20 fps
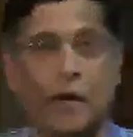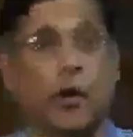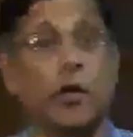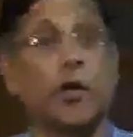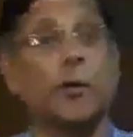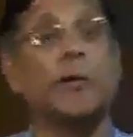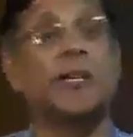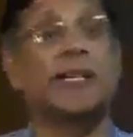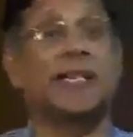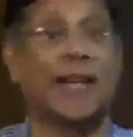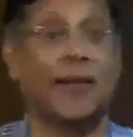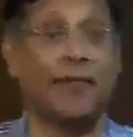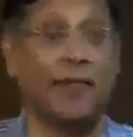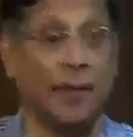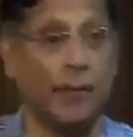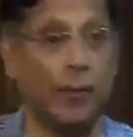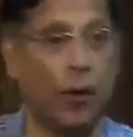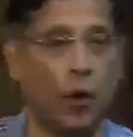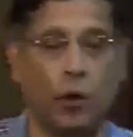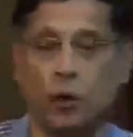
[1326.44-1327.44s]
there are going to be
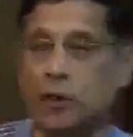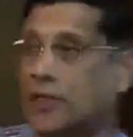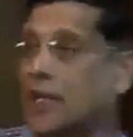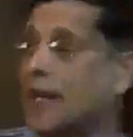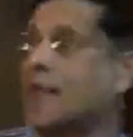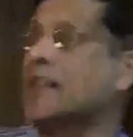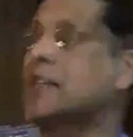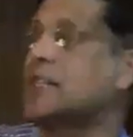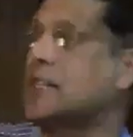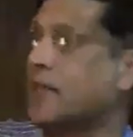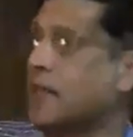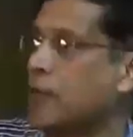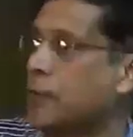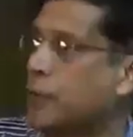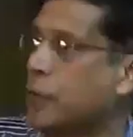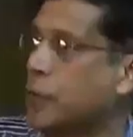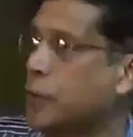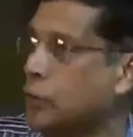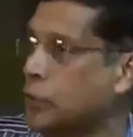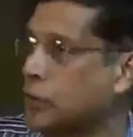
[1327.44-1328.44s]
seven more, 37
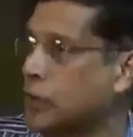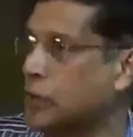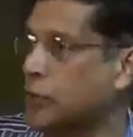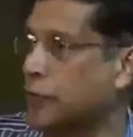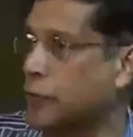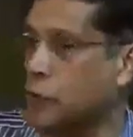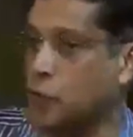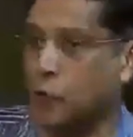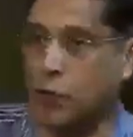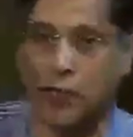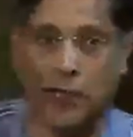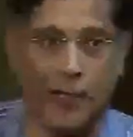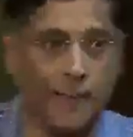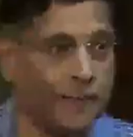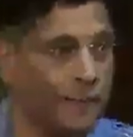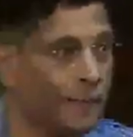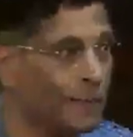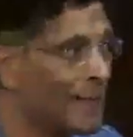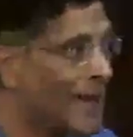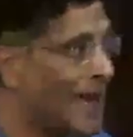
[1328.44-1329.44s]
producers of
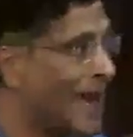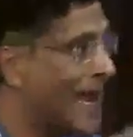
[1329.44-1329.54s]
urea.